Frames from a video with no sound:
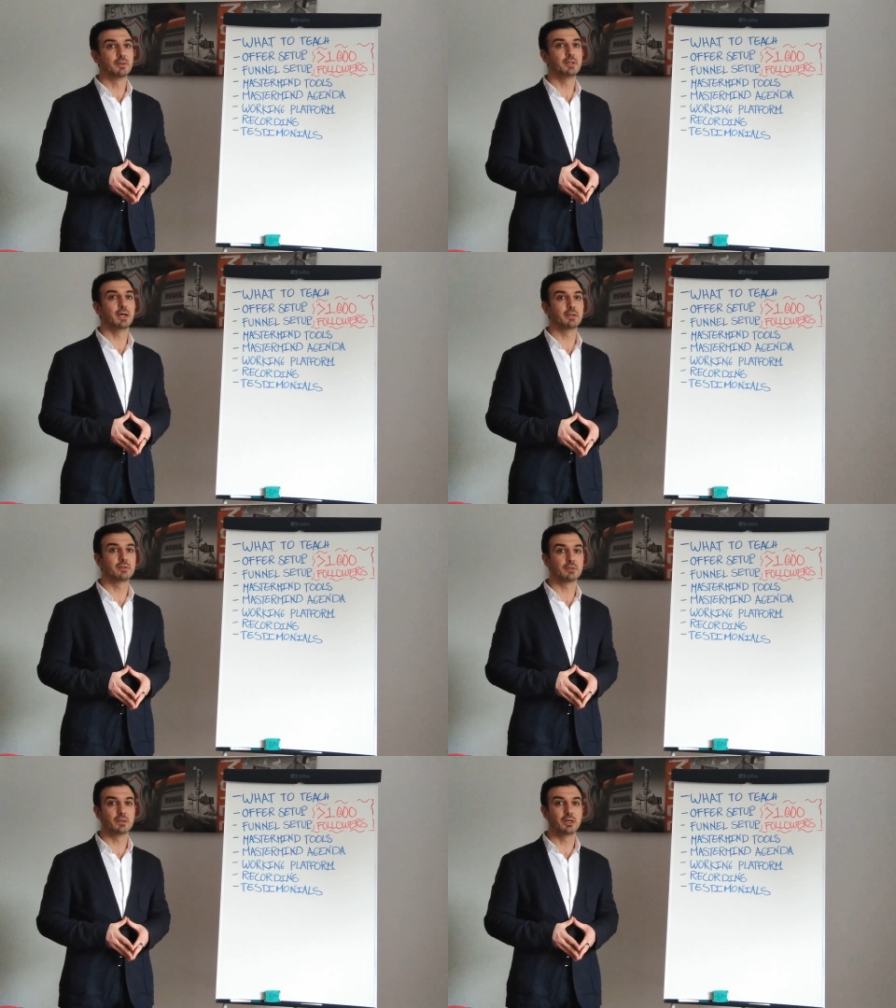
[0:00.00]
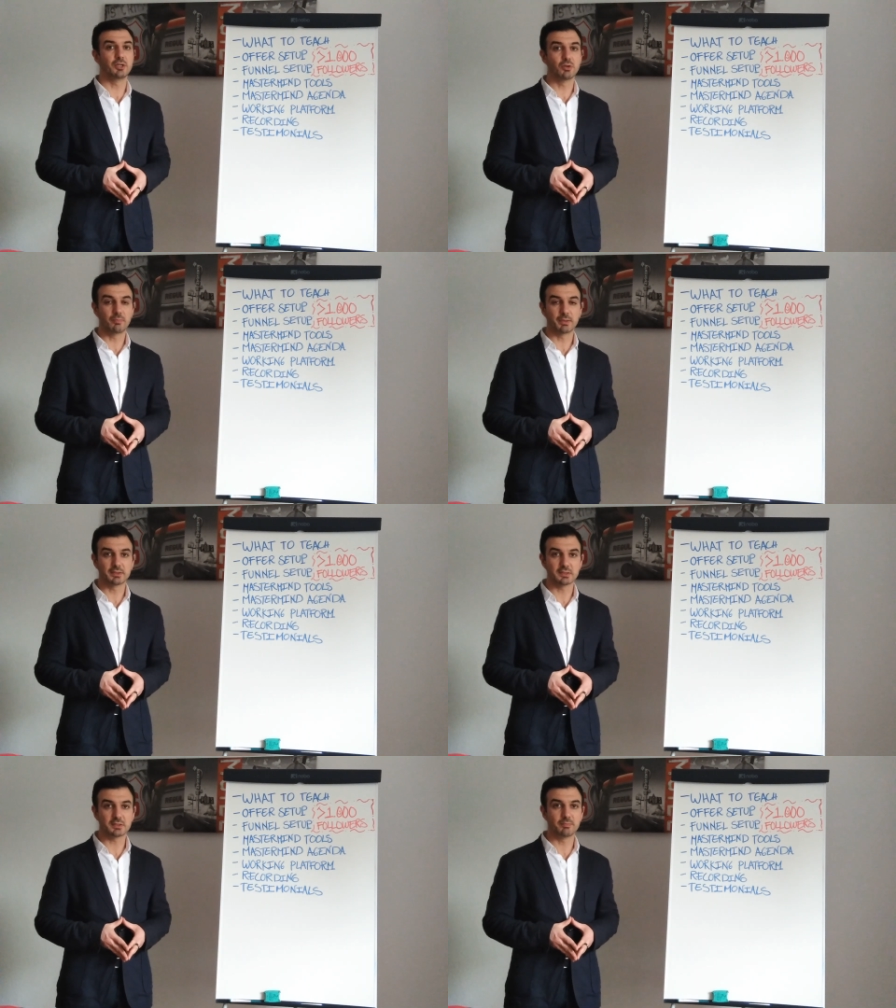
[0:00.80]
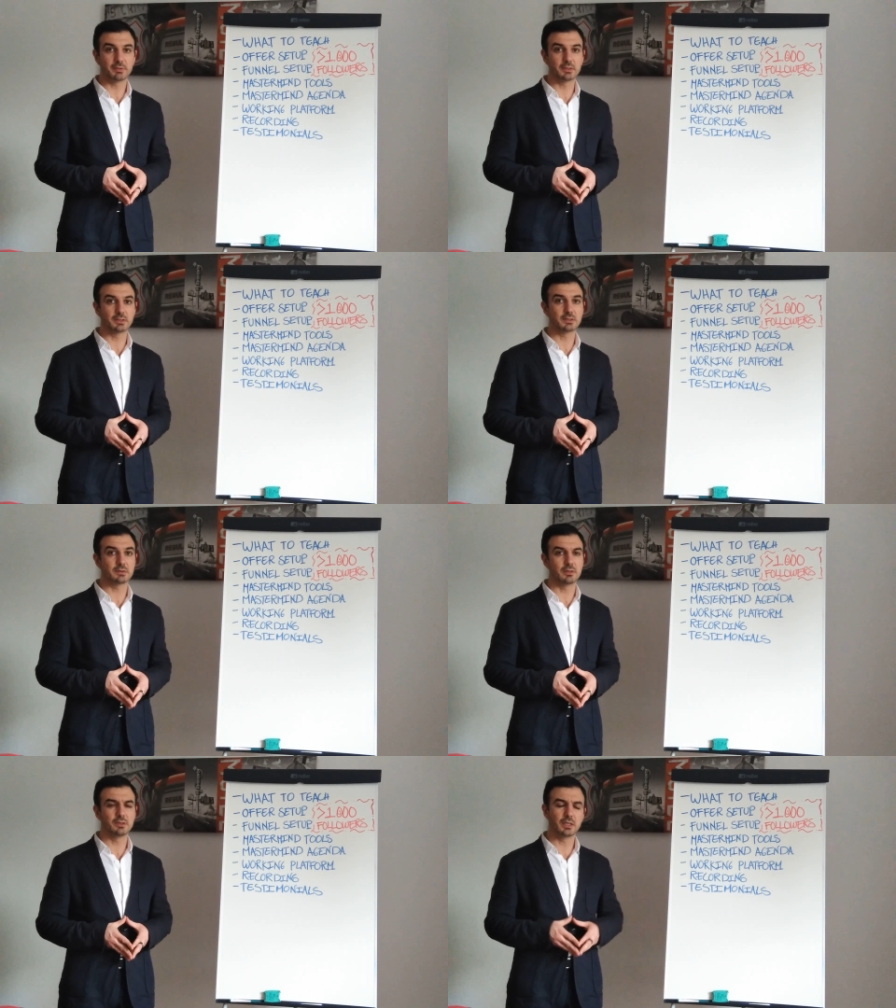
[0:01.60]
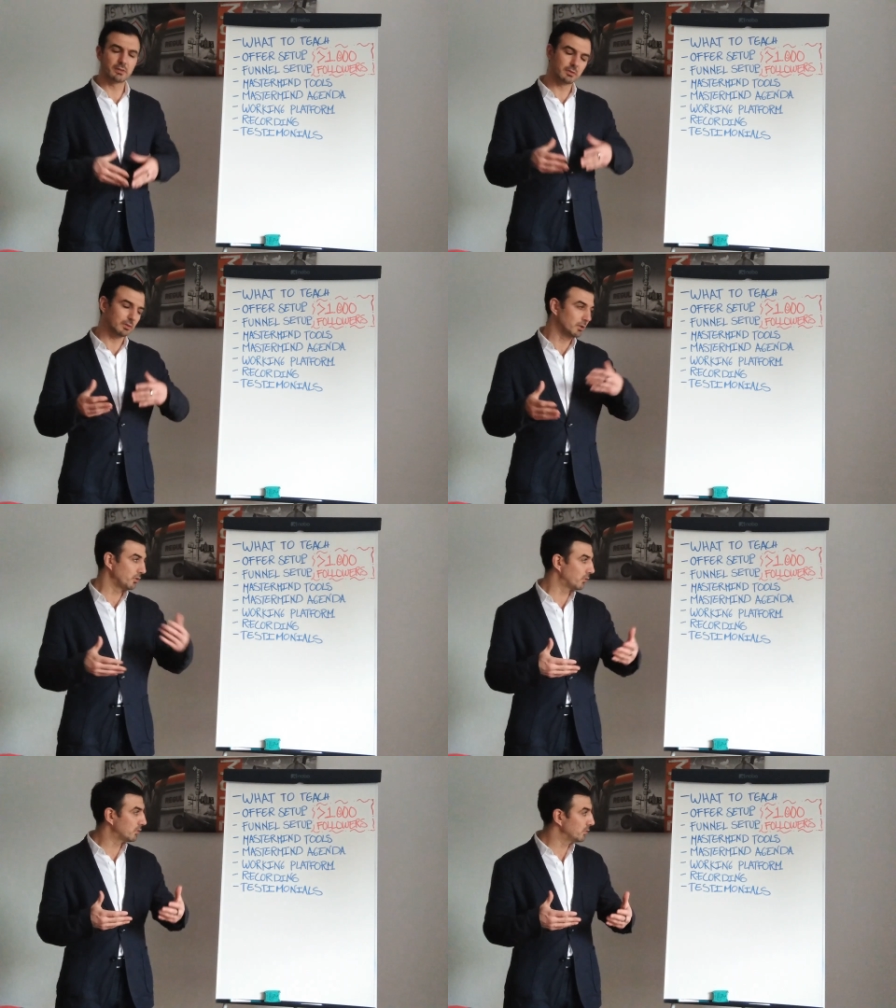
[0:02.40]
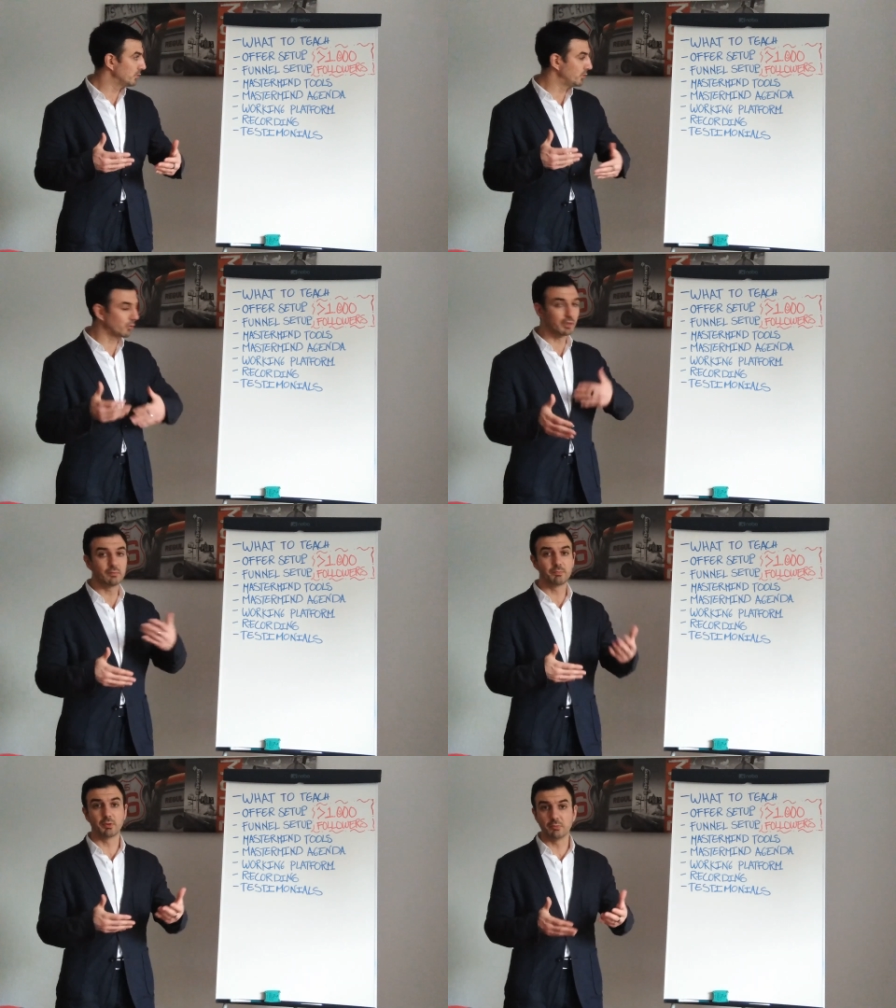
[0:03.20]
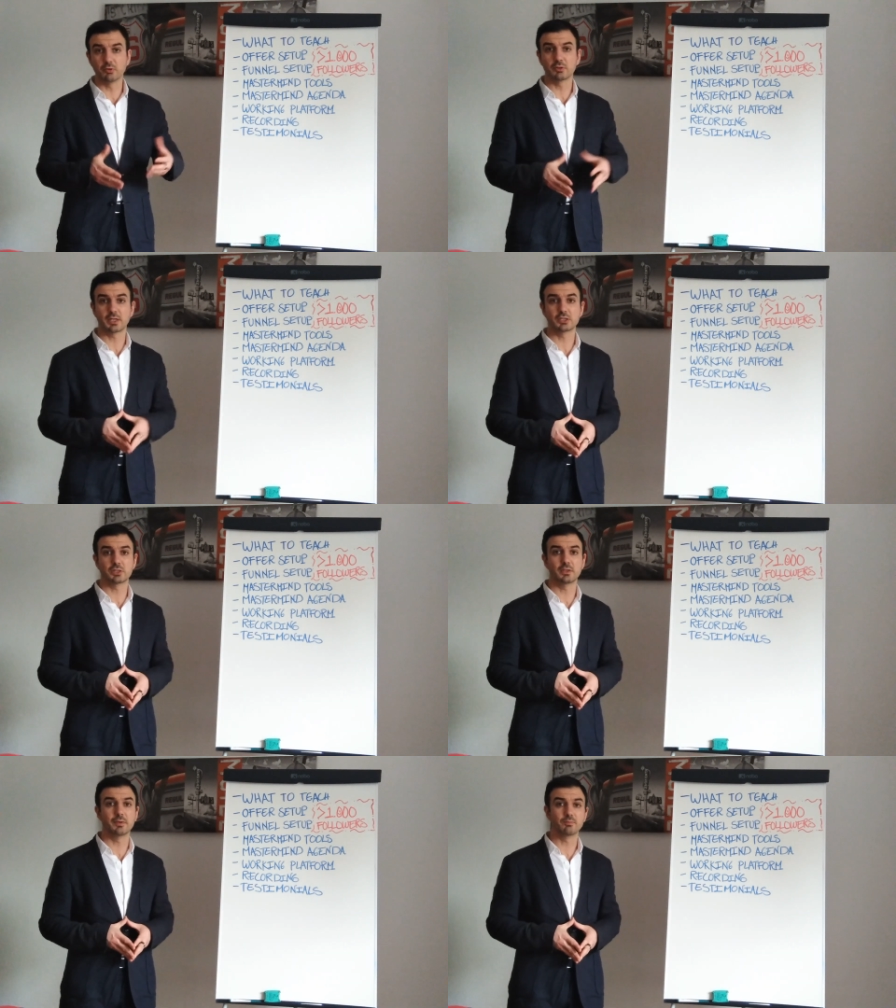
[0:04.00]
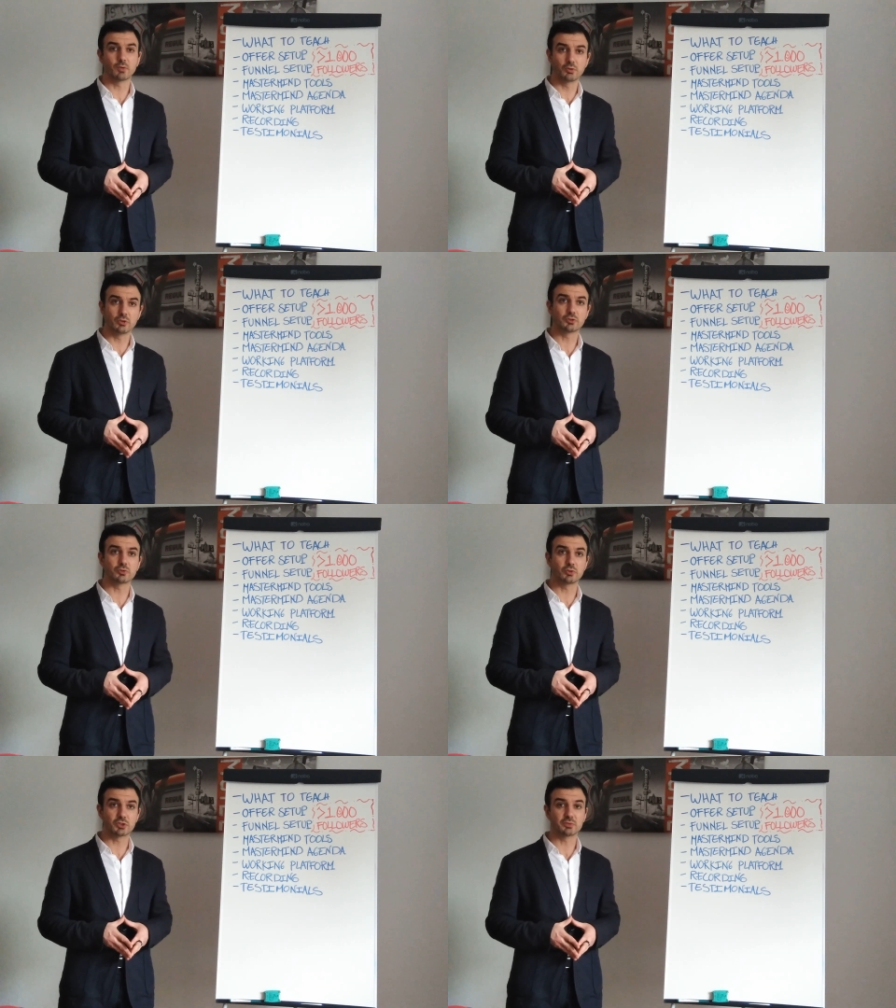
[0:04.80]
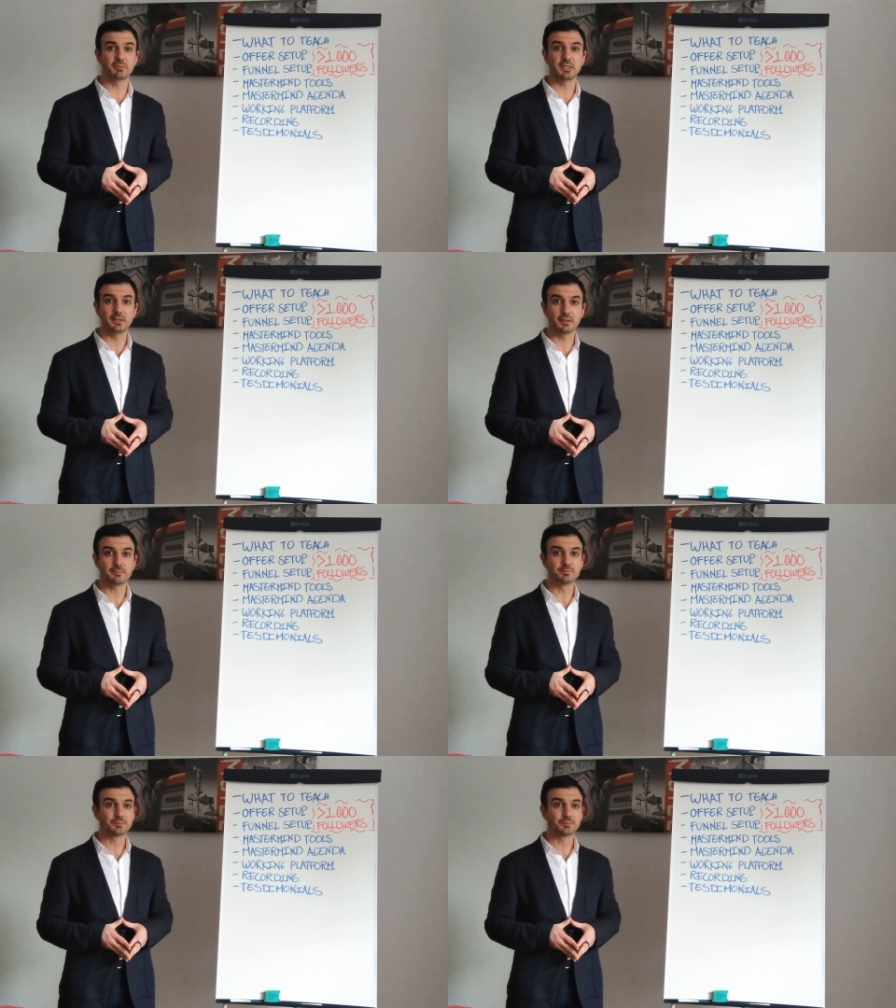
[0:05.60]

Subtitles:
that your participants, that you can promote actually on your social media.